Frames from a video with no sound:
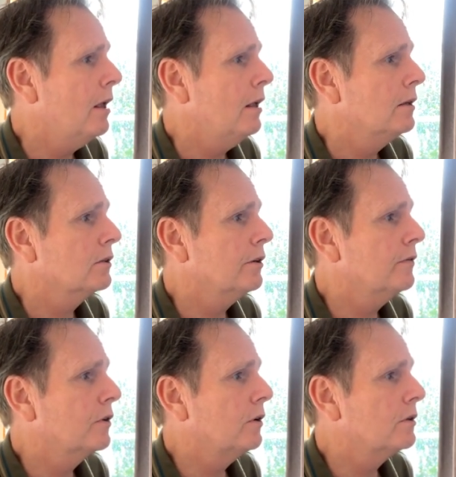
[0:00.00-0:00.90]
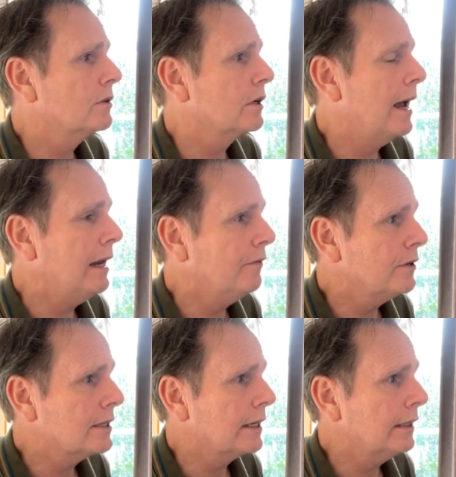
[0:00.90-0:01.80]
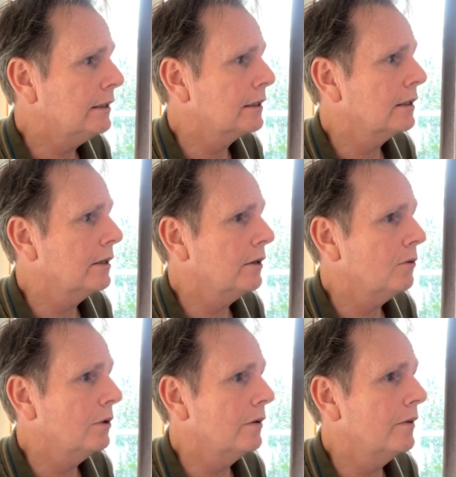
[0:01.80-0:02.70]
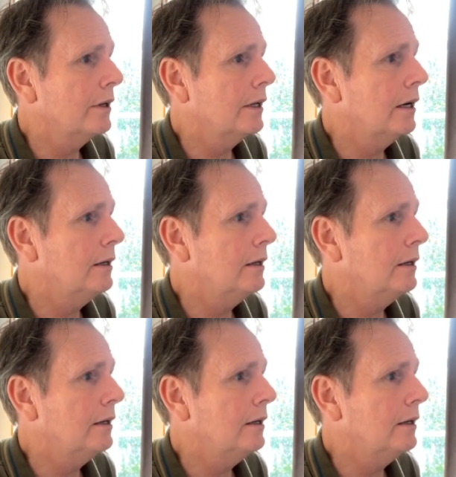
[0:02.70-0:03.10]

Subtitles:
So you've got elephant's ears, another one of the